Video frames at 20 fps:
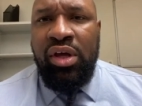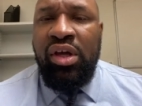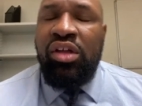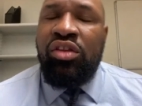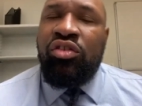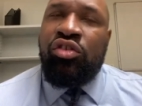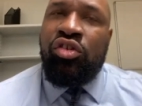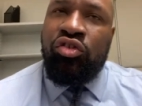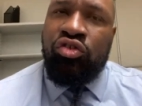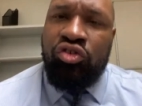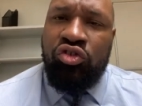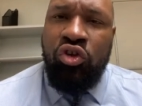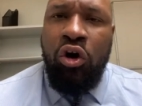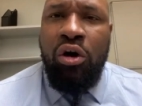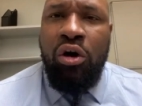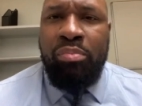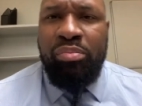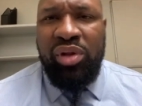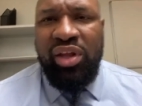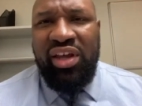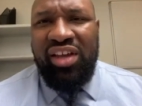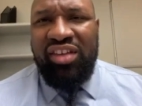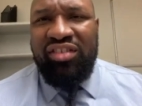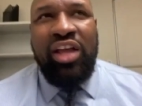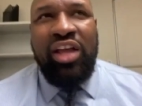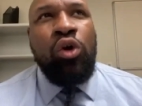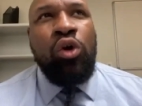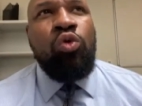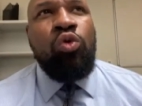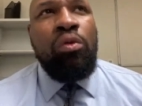to star players. They
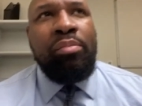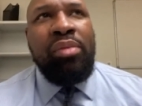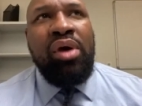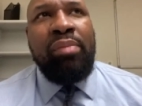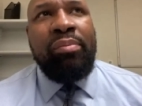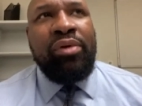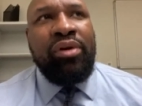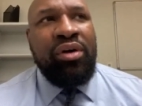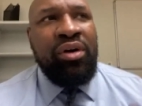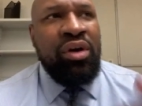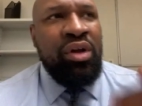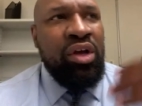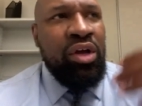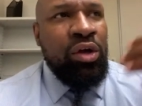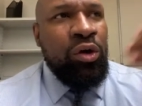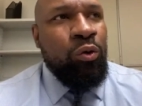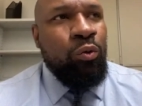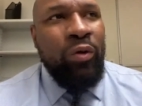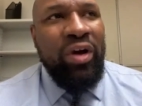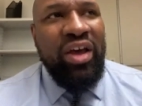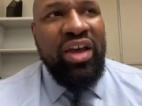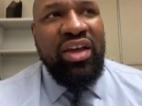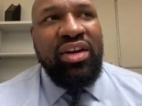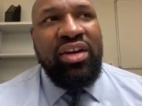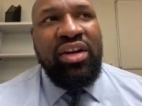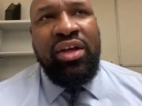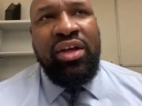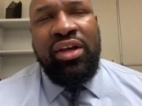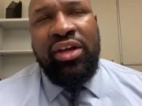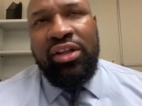don't remember
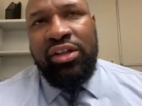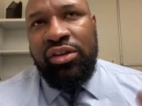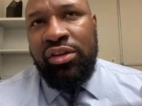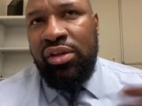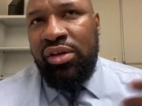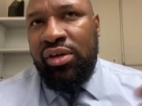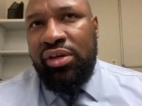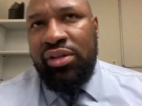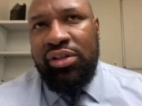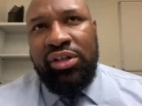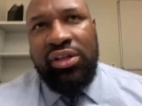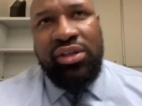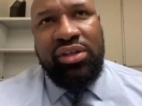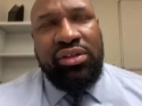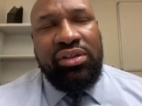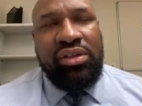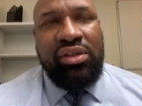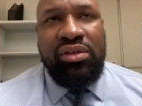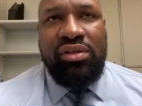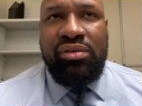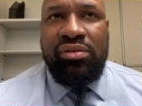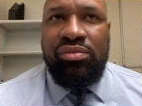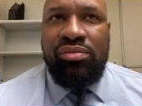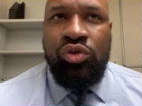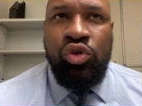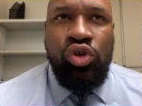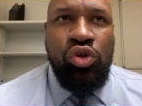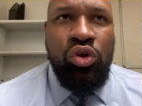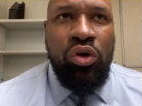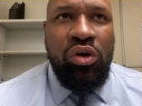when the New
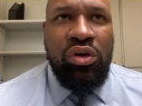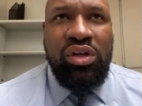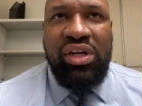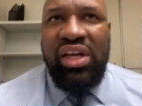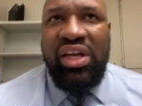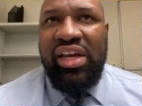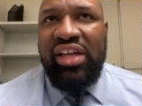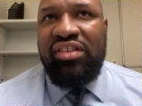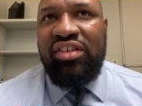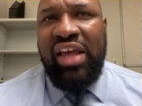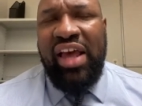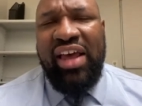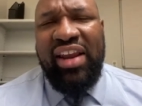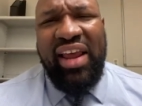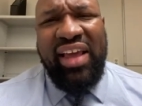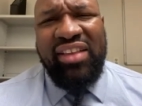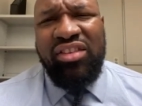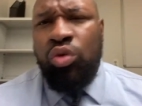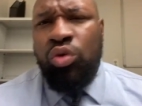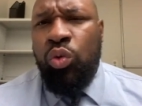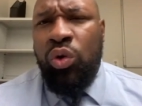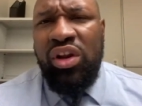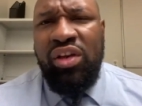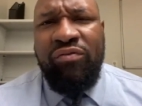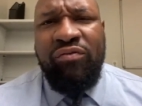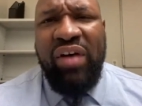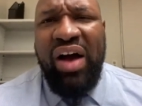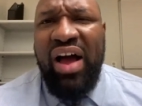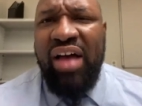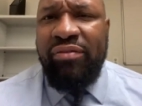York Knicks had like
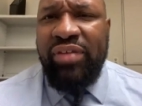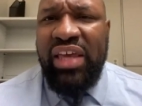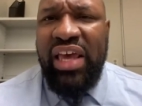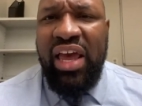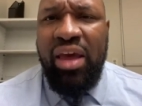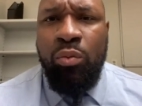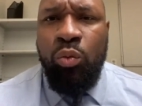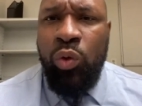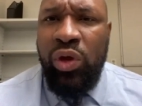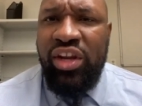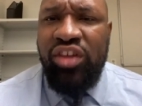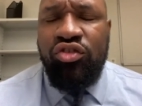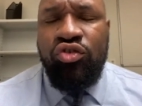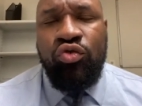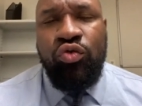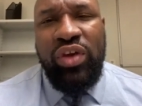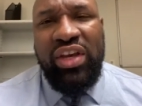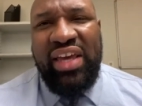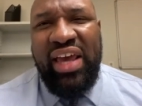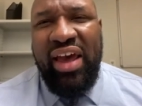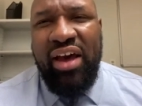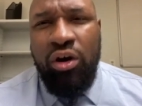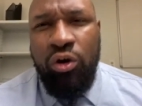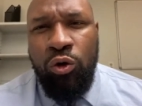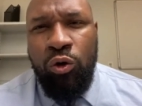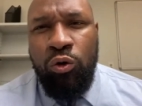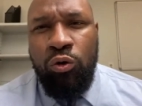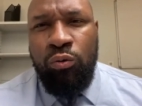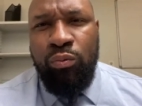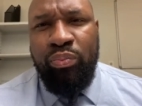25 game winning streak at
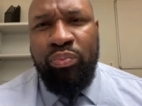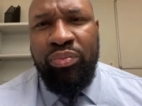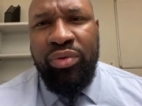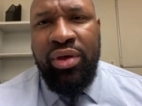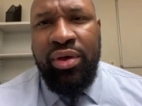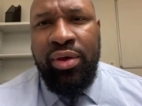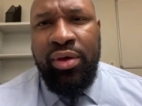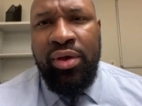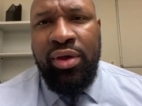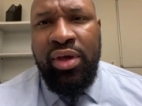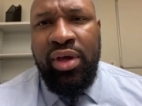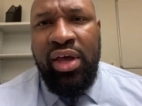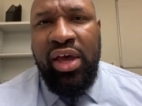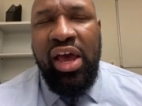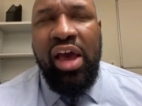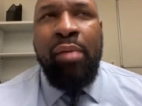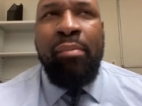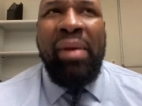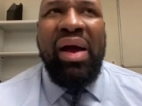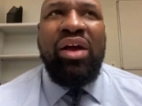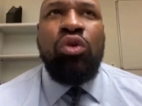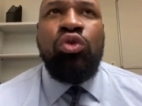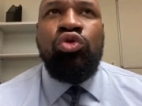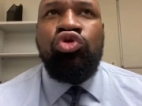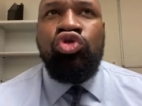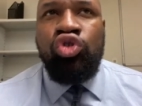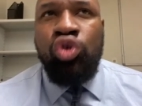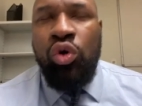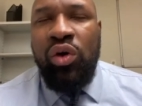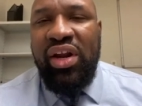home, and Michael
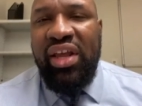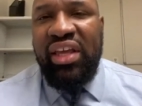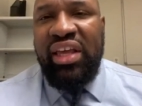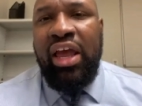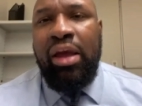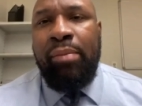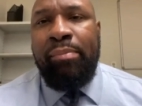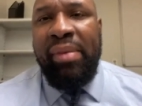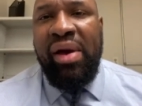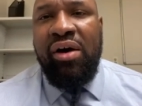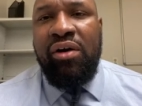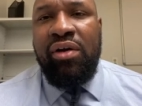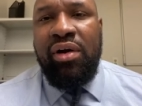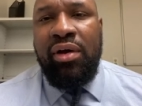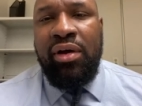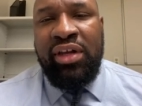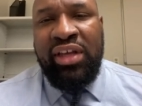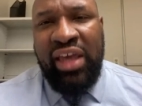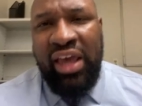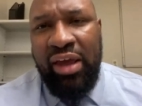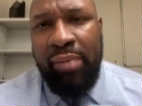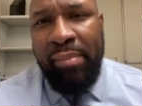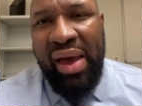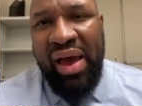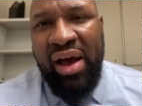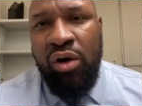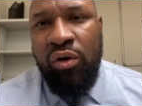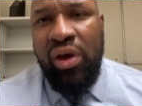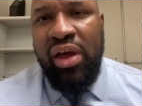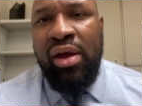Jordan came
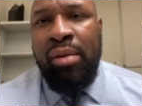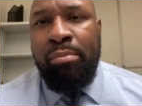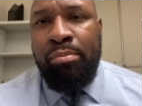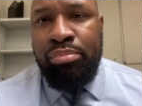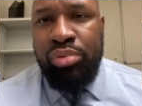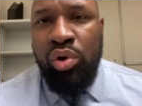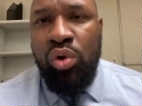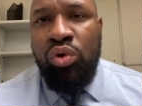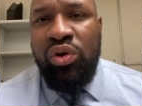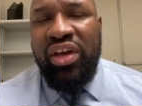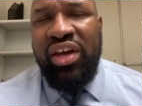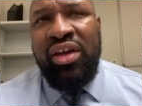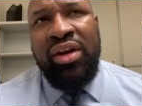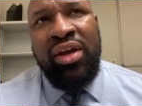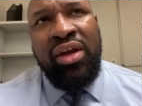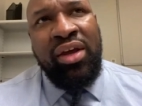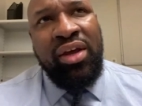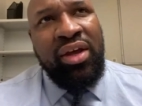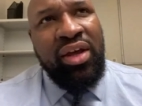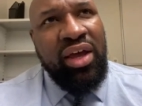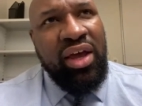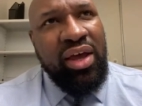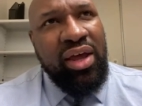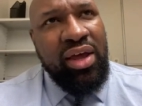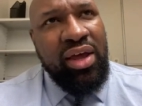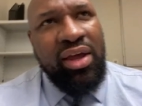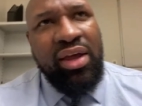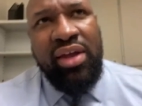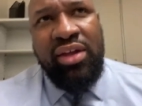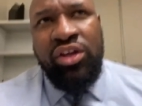out and broke it,
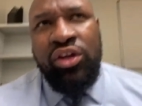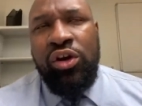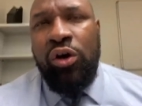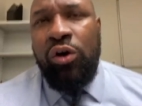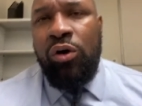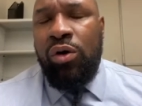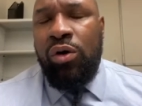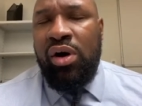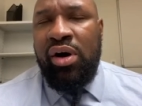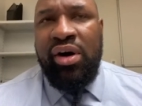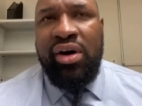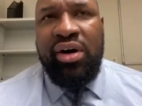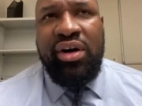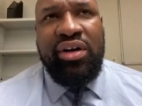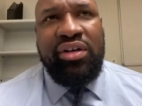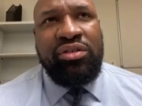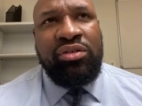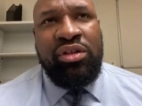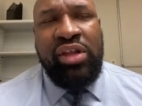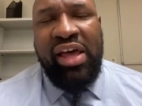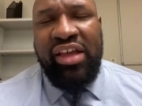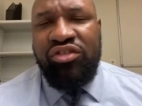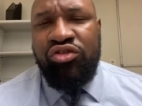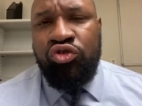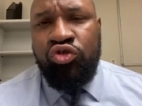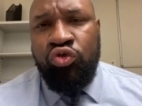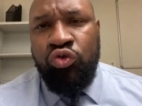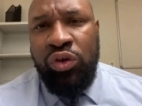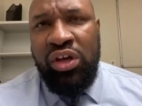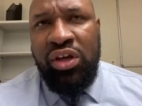that
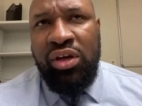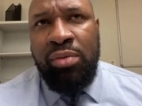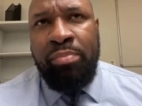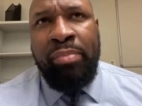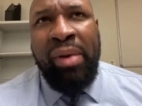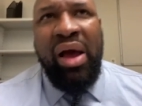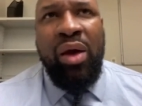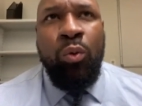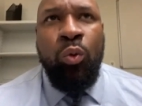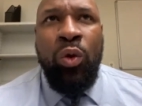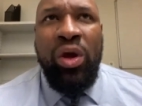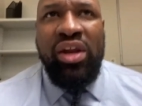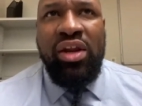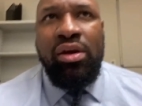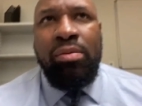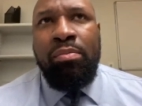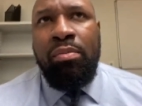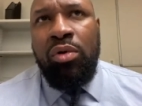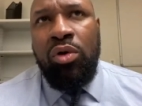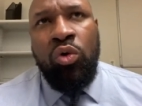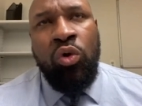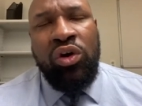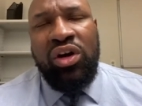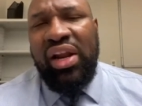streak by winning on